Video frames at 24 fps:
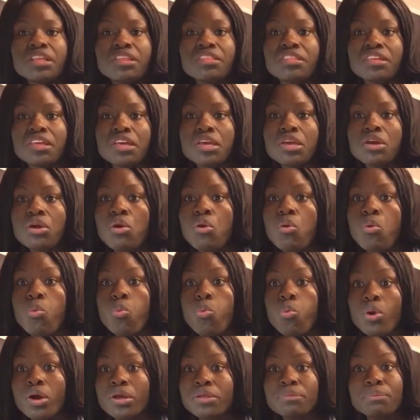think
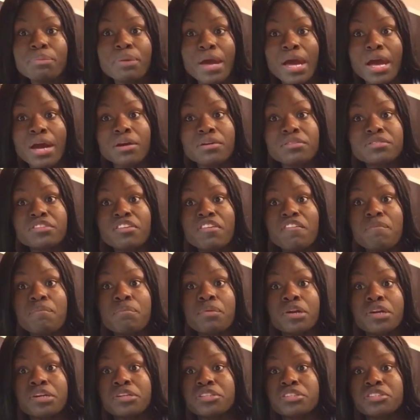one pound of
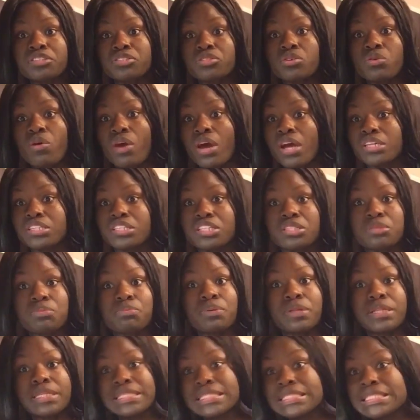butternut squash is
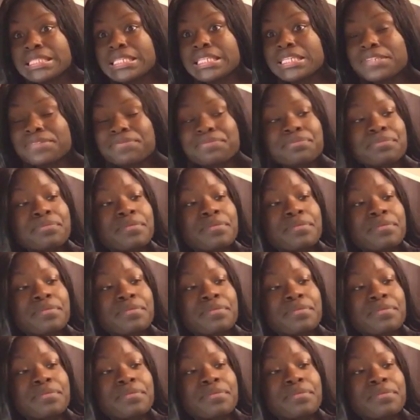plenty.